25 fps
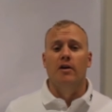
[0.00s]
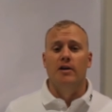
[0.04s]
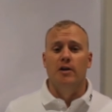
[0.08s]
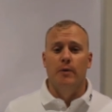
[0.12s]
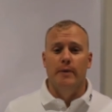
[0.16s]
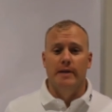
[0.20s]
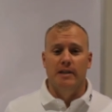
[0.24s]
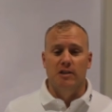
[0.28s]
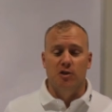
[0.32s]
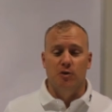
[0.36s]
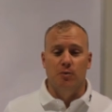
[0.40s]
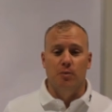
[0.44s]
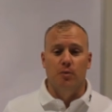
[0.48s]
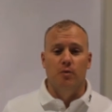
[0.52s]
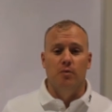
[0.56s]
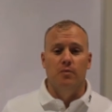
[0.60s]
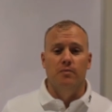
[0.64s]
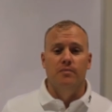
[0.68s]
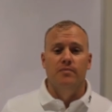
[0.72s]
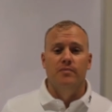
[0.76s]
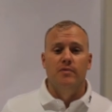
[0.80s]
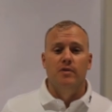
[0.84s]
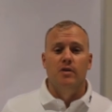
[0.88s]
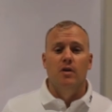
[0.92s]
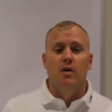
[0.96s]
you eligible?
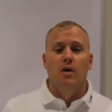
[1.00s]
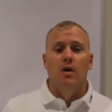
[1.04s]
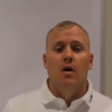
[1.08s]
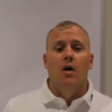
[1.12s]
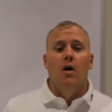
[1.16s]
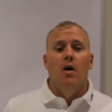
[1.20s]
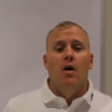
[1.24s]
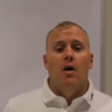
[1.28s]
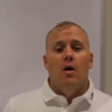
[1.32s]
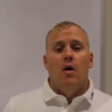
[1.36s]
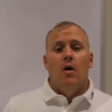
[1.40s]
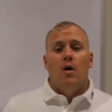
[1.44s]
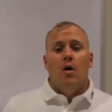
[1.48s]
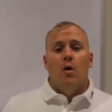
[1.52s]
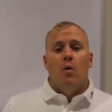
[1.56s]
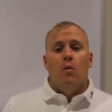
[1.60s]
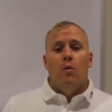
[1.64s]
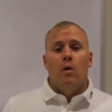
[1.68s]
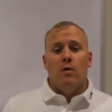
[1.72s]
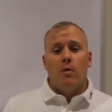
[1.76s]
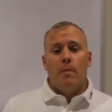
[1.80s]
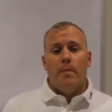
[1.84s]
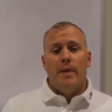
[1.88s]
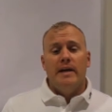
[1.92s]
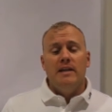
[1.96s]

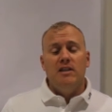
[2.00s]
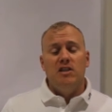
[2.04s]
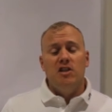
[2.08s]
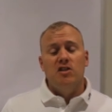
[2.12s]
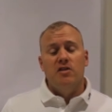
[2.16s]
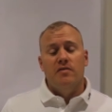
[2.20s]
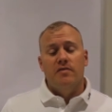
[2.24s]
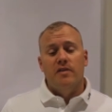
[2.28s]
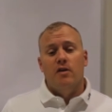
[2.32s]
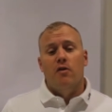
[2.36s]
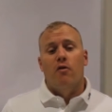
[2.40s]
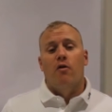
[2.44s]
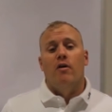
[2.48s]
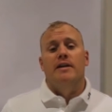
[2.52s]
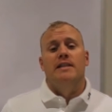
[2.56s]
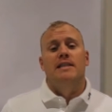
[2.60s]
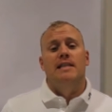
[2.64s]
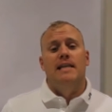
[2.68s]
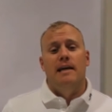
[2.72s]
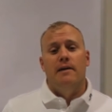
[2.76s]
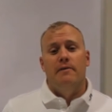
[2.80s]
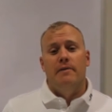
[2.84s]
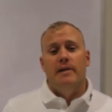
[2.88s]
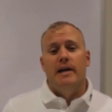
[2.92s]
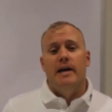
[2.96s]
Well, the basis of the
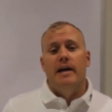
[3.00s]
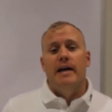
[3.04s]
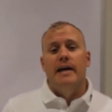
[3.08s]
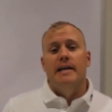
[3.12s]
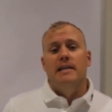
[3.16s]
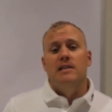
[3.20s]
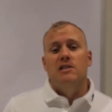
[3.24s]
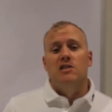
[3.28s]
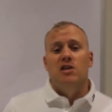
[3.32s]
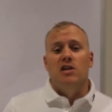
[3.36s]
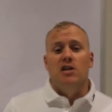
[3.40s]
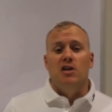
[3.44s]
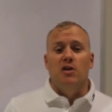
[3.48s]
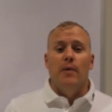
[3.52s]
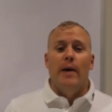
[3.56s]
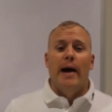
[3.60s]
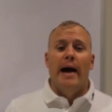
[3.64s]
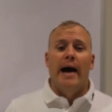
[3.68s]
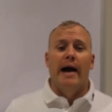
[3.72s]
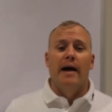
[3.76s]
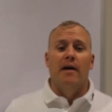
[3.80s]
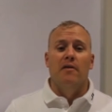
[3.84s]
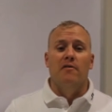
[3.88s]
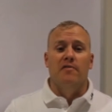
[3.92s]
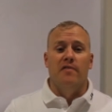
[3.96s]
criteria is that you
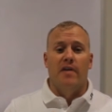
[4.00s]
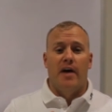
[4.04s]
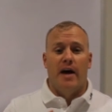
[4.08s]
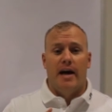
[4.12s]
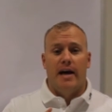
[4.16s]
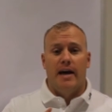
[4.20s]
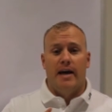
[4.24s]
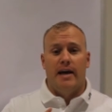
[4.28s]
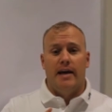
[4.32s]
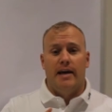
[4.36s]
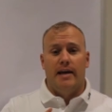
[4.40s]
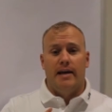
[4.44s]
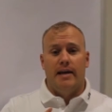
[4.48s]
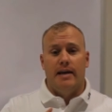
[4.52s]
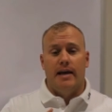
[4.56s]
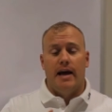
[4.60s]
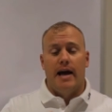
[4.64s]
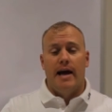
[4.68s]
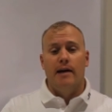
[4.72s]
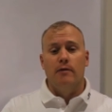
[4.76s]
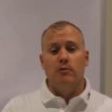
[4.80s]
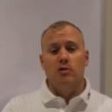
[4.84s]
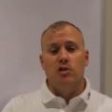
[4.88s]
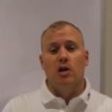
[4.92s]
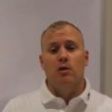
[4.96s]
have a
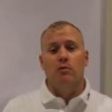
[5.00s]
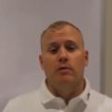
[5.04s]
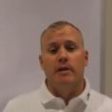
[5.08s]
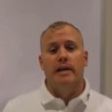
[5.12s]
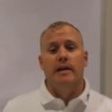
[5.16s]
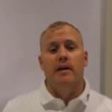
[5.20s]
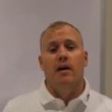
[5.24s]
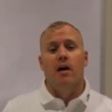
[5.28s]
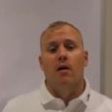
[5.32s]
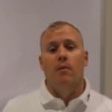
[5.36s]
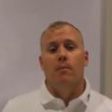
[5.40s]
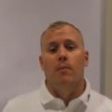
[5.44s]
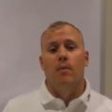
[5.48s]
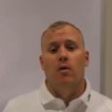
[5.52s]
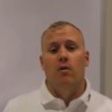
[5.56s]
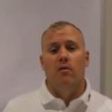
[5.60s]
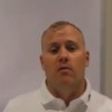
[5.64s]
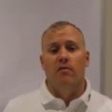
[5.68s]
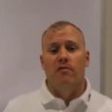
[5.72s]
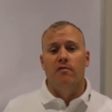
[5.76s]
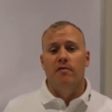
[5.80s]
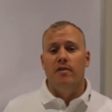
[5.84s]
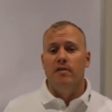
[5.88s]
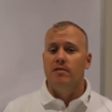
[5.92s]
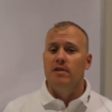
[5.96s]
household income of
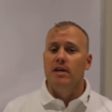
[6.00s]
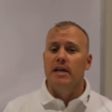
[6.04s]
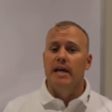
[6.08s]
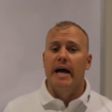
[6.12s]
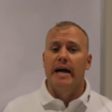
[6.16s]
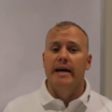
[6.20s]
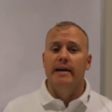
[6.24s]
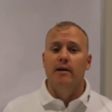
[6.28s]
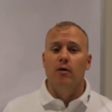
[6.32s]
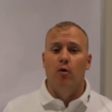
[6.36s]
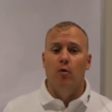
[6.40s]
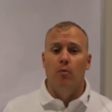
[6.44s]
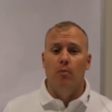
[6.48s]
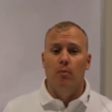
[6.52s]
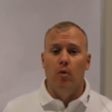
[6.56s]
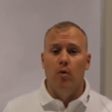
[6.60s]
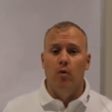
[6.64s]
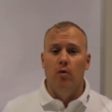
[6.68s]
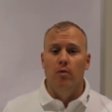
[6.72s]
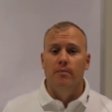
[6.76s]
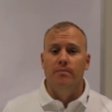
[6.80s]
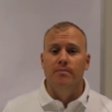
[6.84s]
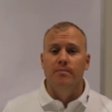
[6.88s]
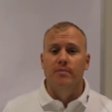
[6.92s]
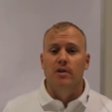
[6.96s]
50k or
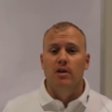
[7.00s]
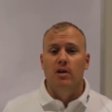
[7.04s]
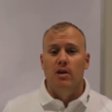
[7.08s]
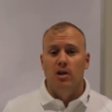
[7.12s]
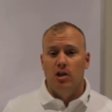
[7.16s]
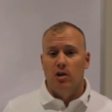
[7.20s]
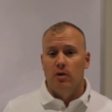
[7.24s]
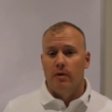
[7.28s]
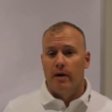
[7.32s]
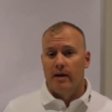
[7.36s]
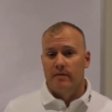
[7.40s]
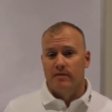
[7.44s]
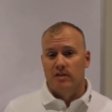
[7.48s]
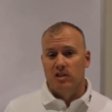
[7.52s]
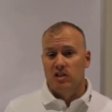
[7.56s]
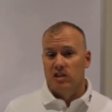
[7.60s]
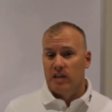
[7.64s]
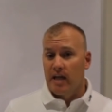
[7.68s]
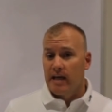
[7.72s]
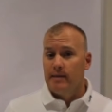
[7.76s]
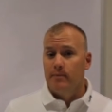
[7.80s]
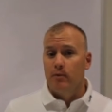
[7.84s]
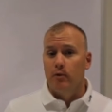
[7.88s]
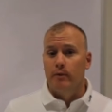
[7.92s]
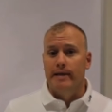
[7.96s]
more, you have a
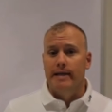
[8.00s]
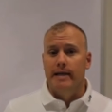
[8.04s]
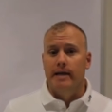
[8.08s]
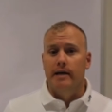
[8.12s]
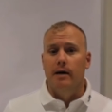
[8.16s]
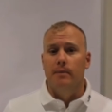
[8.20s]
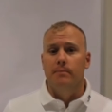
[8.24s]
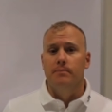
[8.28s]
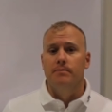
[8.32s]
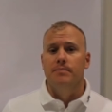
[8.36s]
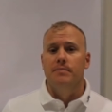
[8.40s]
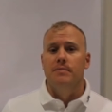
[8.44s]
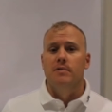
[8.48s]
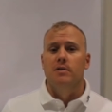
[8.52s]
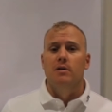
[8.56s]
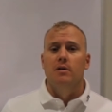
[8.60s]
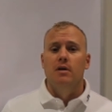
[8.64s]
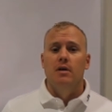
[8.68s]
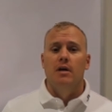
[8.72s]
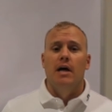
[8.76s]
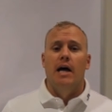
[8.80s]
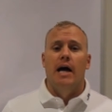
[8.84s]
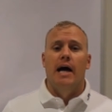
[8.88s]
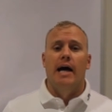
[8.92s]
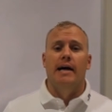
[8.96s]
stable income,
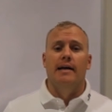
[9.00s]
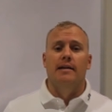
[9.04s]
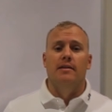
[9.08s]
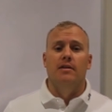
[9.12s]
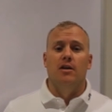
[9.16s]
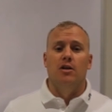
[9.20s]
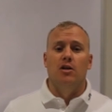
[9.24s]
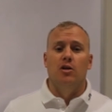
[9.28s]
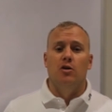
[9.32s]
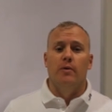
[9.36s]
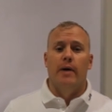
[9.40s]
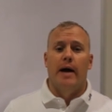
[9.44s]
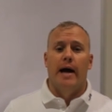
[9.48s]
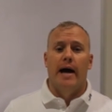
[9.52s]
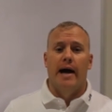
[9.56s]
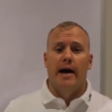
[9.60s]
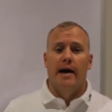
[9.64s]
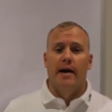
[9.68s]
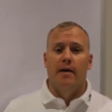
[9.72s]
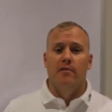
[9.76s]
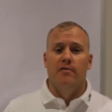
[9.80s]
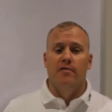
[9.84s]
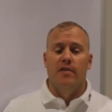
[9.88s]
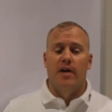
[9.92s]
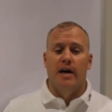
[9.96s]
and you
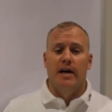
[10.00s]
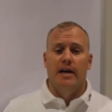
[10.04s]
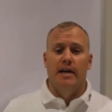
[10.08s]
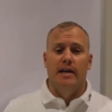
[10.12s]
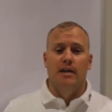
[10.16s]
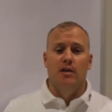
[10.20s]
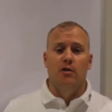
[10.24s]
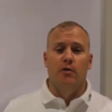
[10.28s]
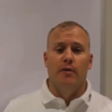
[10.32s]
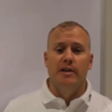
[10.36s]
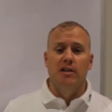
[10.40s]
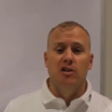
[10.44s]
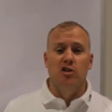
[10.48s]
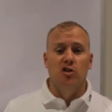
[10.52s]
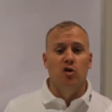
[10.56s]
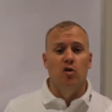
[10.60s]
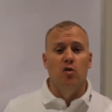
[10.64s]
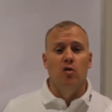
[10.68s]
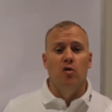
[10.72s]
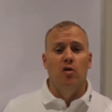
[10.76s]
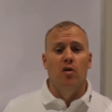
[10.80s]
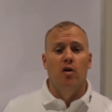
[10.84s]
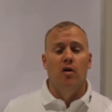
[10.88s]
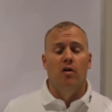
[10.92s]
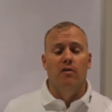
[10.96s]
have a credit
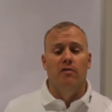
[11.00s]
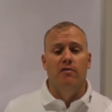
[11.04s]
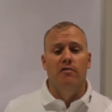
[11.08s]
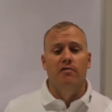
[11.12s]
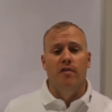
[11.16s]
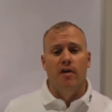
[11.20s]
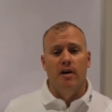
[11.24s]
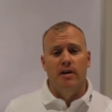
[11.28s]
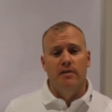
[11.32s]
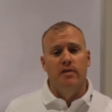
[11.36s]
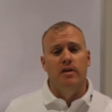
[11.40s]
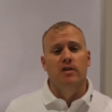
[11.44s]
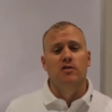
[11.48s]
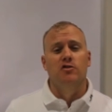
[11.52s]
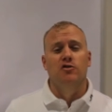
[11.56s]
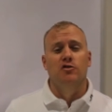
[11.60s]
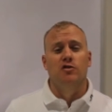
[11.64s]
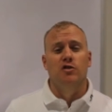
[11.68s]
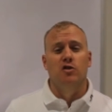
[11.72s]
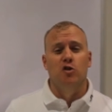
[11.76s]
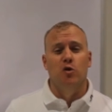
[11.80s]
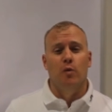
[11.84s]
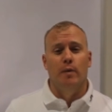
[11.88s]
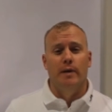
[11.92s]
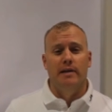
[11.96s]
score of
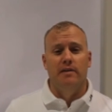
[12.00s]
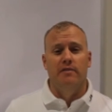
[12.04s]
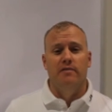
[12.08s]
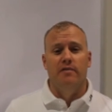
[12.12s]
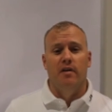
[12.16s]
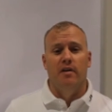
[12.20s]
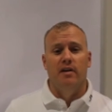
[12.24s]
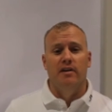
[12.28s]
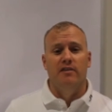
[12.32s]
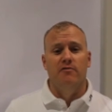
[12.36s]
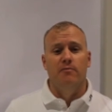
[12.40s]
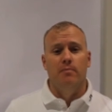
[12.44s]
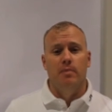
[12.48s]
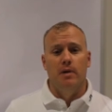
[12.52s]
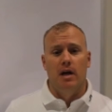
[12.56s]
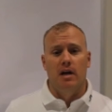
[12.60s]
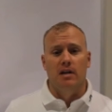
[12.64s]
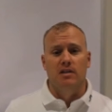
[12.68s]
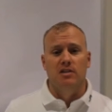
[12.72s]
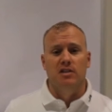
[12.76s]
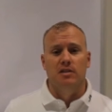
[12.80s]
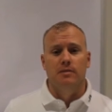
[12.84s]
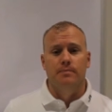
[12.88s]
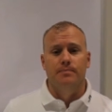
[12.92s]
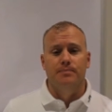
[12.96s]
525
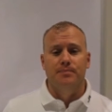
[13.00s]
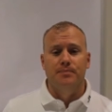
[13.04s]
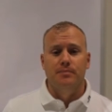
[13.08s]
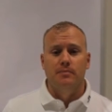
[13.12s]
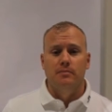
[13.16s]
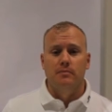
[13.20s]
plus.